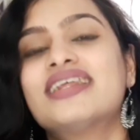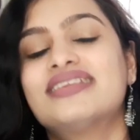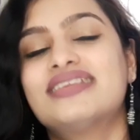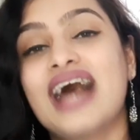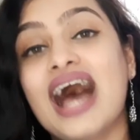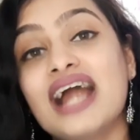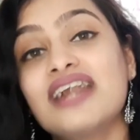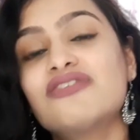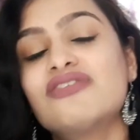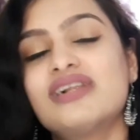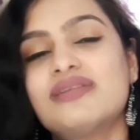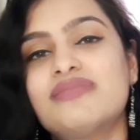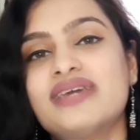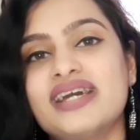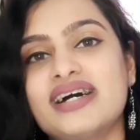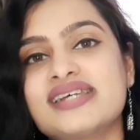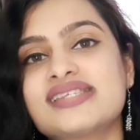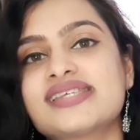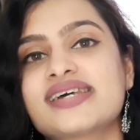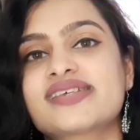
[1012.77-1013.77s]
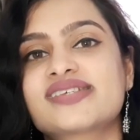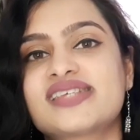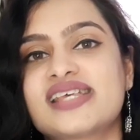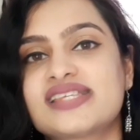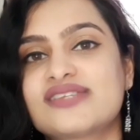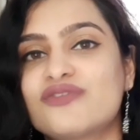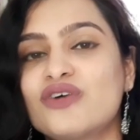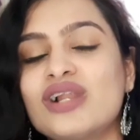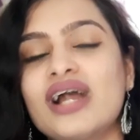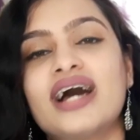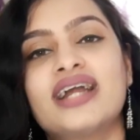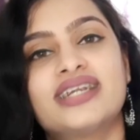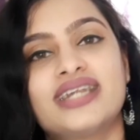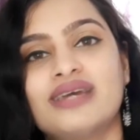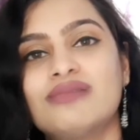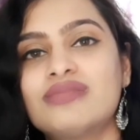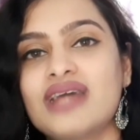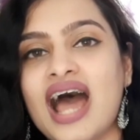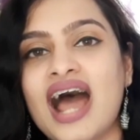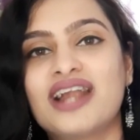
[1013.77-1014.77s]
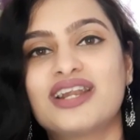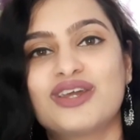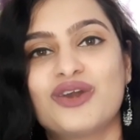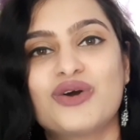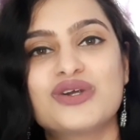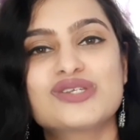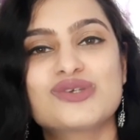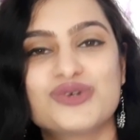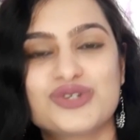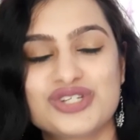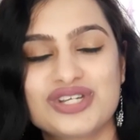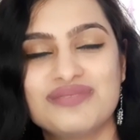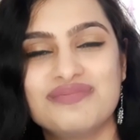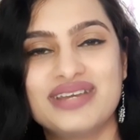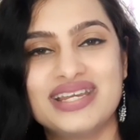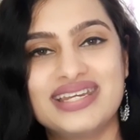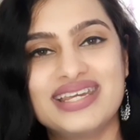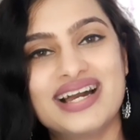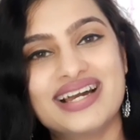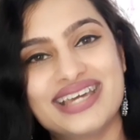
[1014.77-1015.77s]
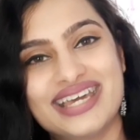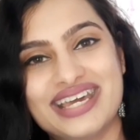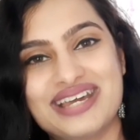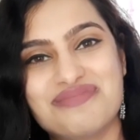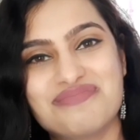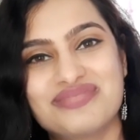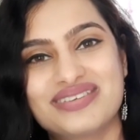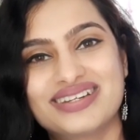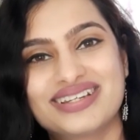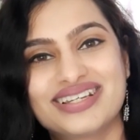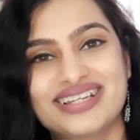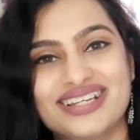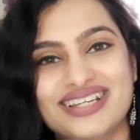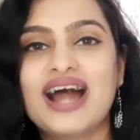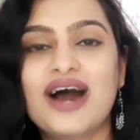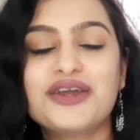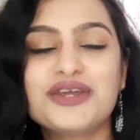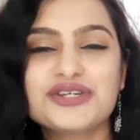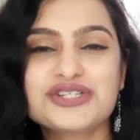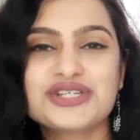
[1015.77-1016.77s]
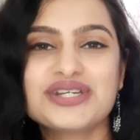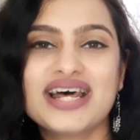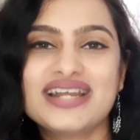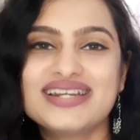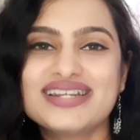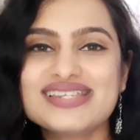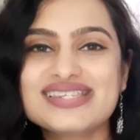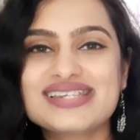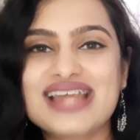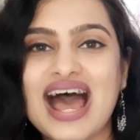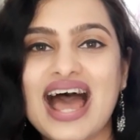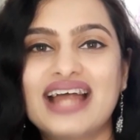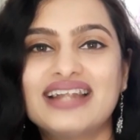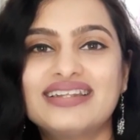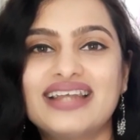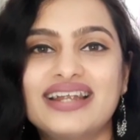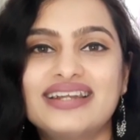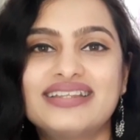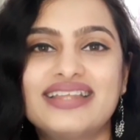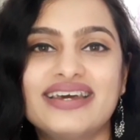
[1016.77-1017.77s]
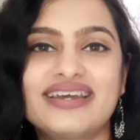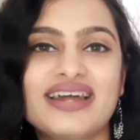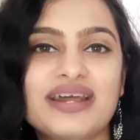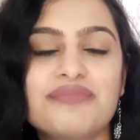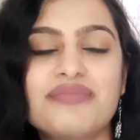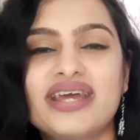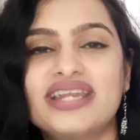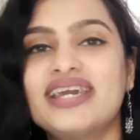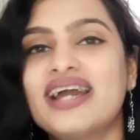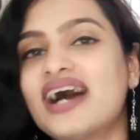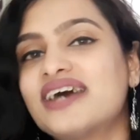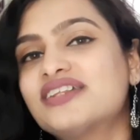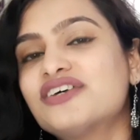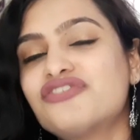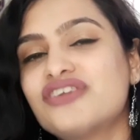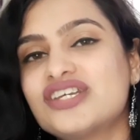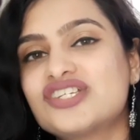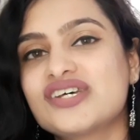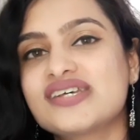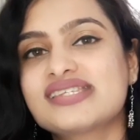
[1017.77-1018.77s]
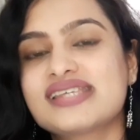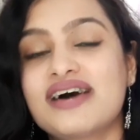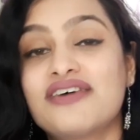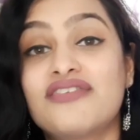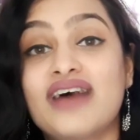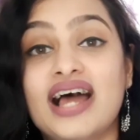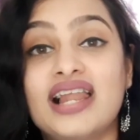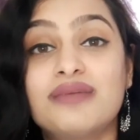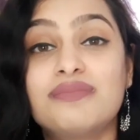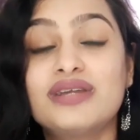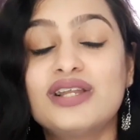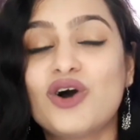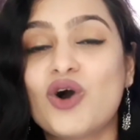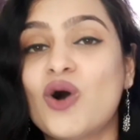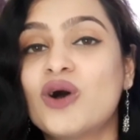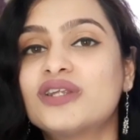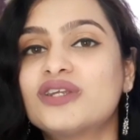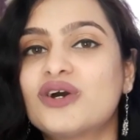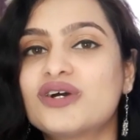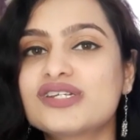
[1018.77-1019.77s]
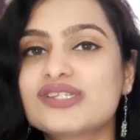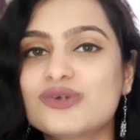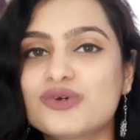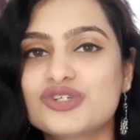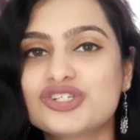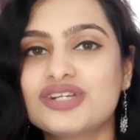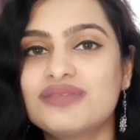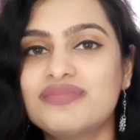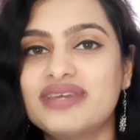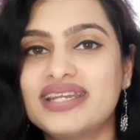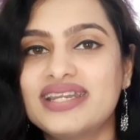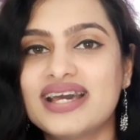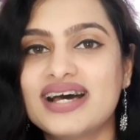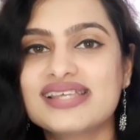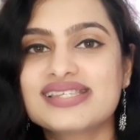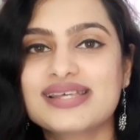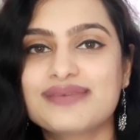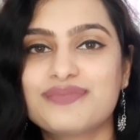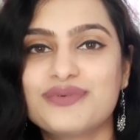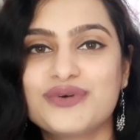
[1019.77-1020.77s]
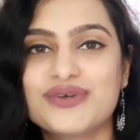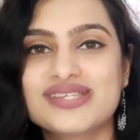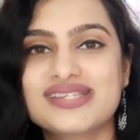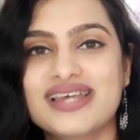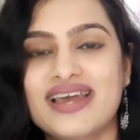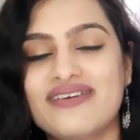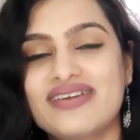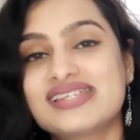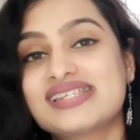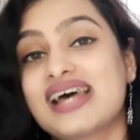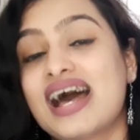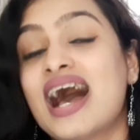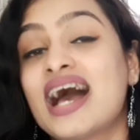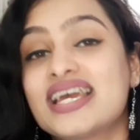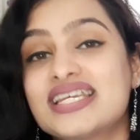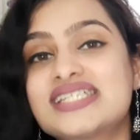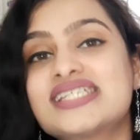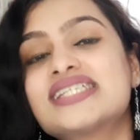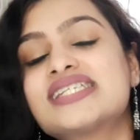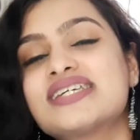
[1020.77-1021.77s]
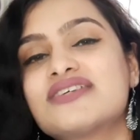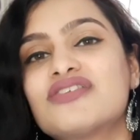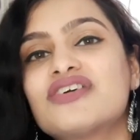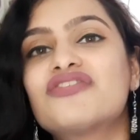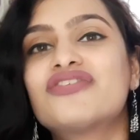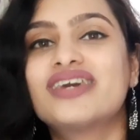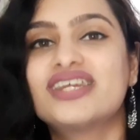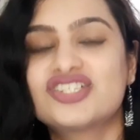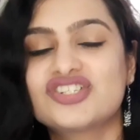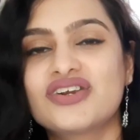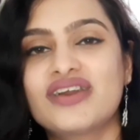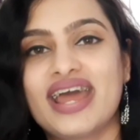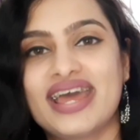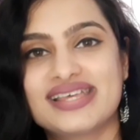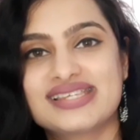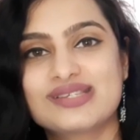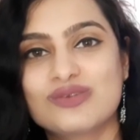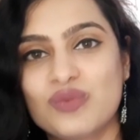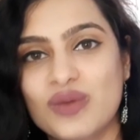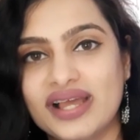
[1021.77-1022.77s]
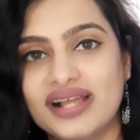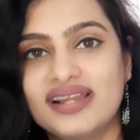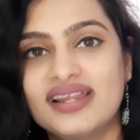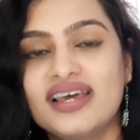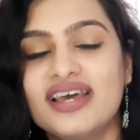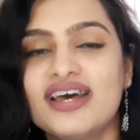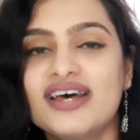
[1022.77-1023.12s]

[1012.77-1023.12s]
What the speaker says: that will be a successful attempt at your social media game. Now you should understand that there are many other features available on your social media. Suppose there is IGTV feature as well.